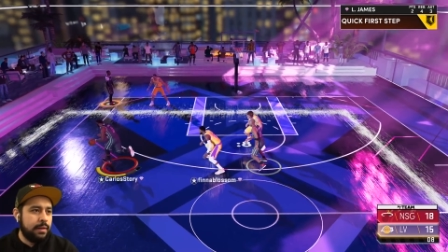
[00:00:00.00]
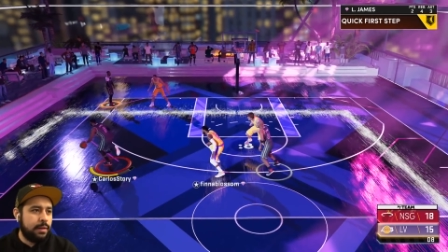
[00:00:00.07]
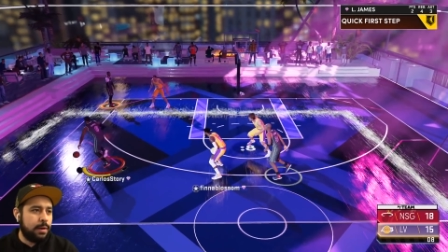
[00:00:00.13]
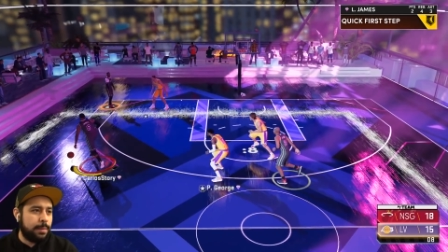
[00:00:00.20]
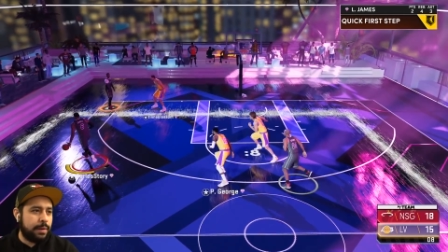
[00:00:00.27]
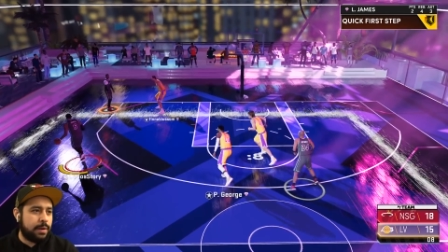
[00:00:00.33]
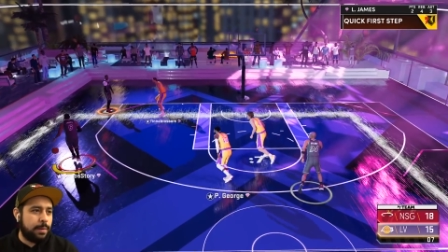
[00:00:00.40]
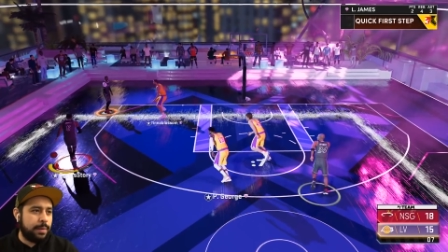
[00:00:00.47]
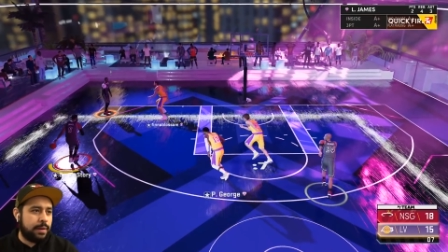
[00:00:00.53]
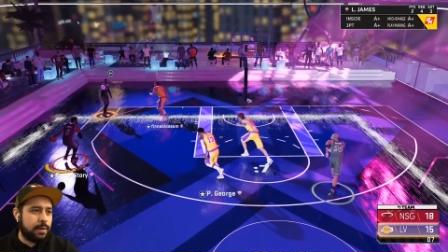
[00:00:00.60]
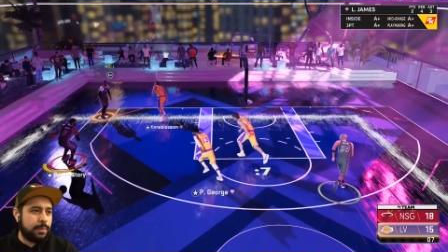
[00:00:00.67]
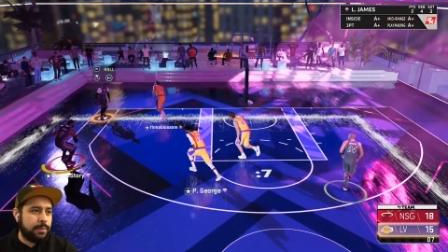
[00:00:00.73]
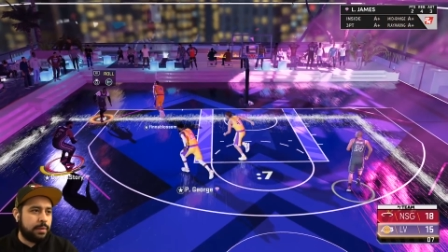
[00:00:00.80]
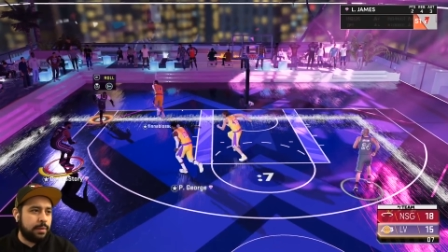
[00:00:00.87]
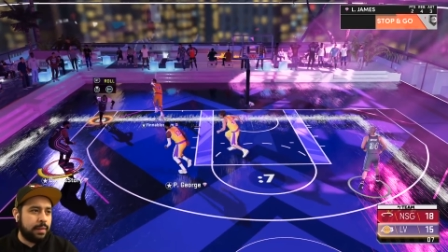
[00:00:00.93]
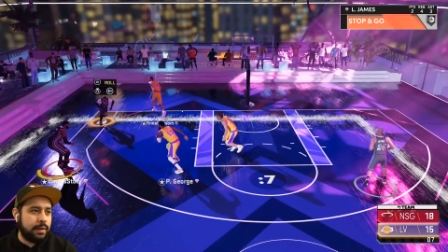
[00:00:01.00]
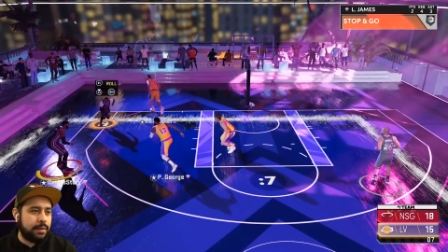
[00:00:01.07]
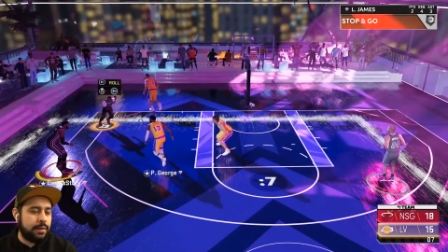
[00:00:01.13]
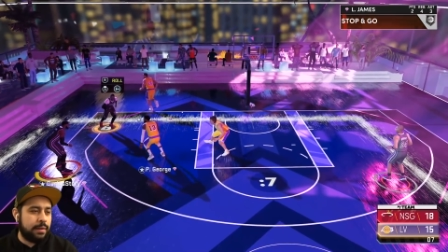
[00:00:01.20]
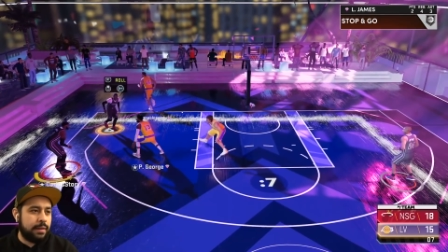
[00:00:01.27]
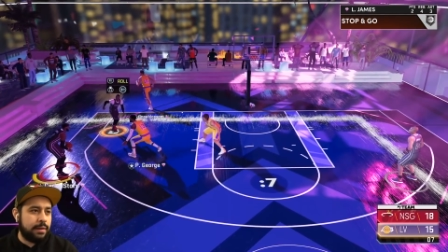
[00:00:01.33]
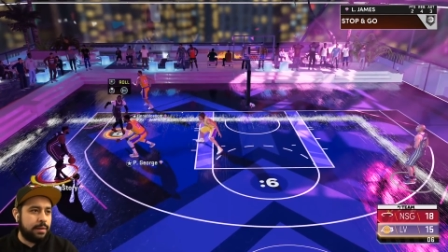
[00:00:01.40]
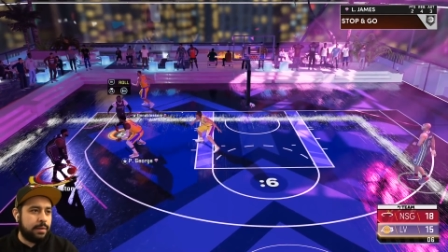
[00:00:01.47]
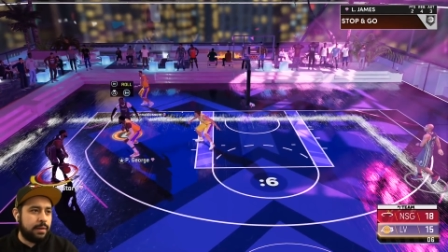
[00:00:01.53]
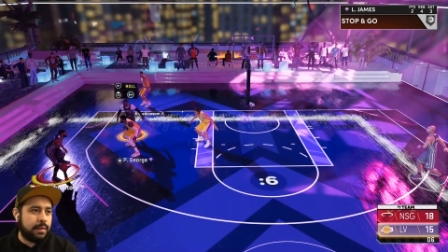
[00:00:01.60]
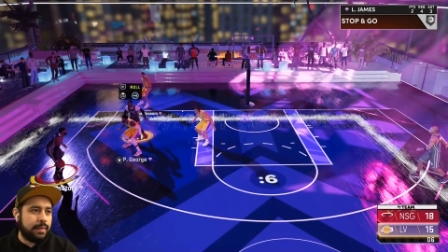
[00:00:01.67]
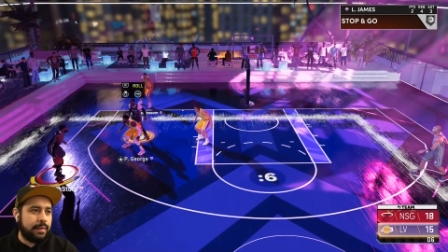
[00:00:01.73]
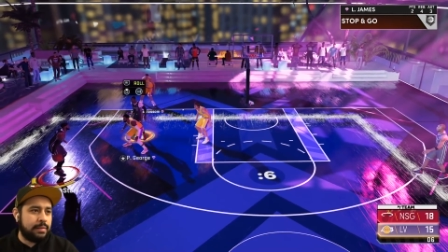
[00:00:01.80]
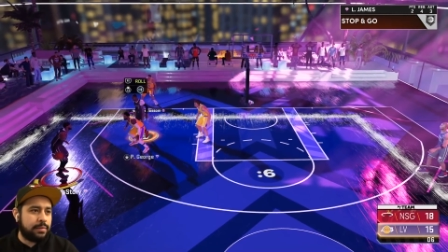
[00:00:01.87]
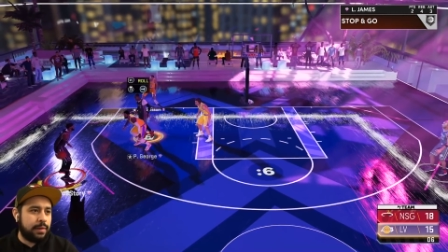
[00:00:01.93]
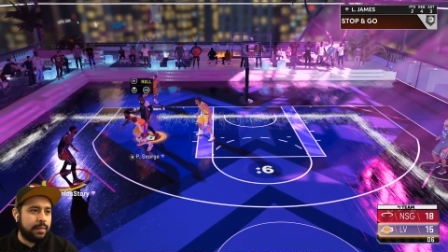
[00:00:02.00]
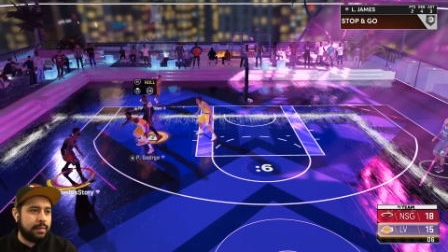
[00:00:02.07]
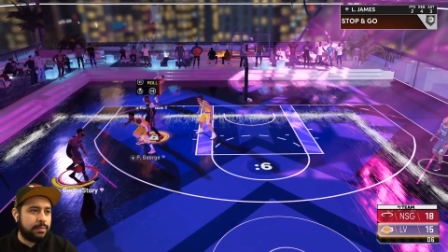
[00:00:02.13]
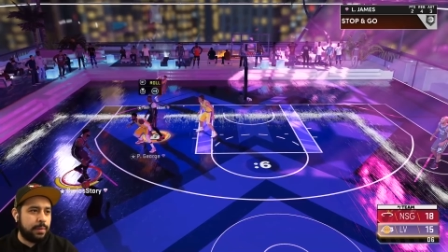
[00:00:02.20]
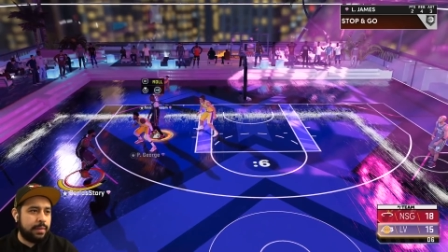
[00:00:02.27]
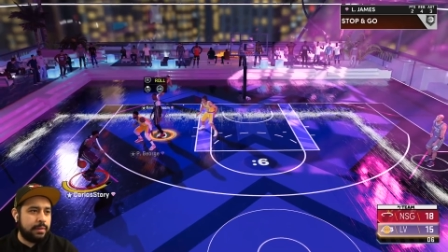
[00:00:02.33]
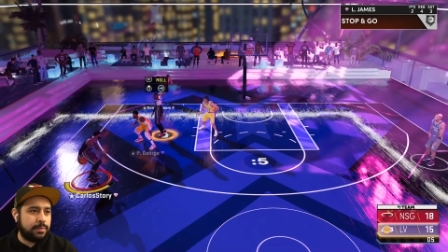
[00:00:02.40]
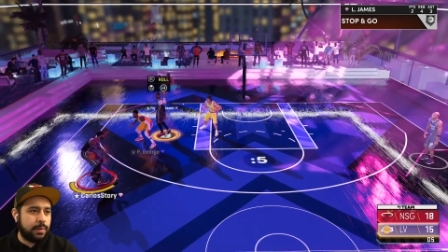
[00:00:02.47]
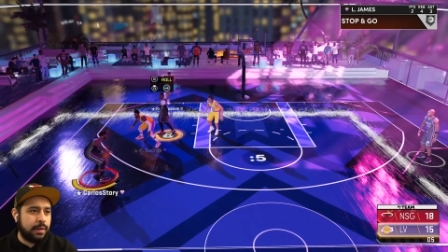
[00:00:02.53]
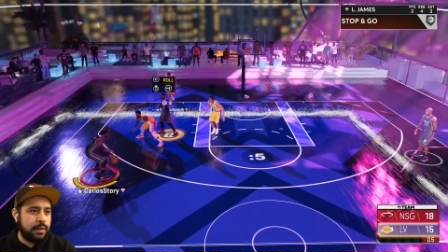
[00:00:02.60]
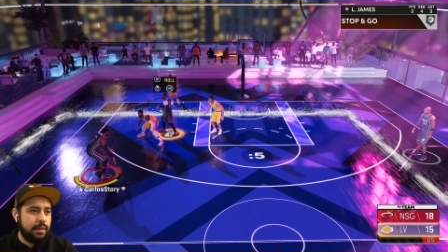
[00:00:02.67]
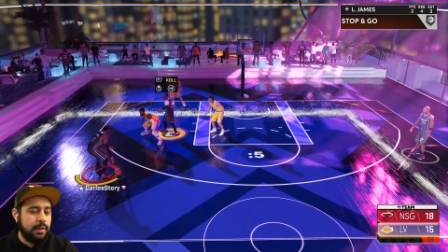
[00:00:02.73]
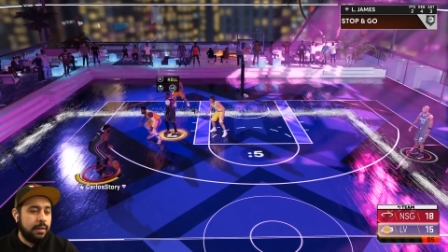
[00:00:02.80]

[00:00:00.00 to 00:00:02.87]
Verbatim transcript: Kobe, Kobe, Kobe. Kobe. There you go, there you go. Okay, this way, this way, this way.